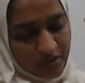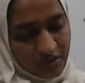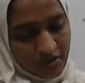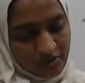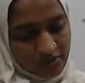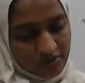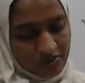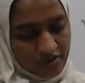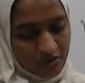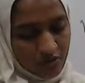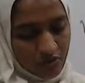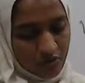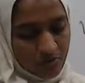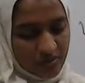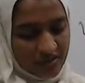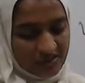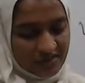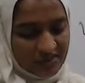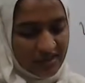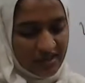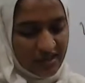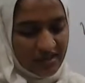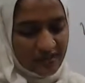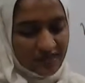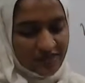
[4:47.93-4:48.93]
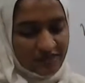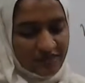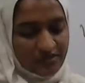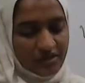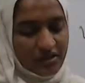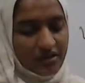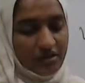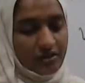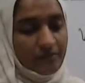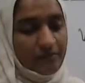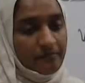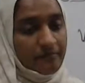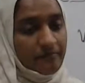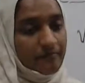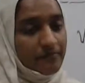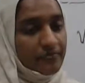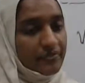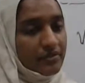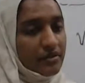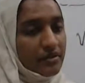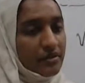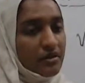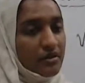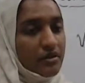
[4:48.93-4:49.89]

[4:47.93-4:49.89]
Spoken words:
See, you must have seen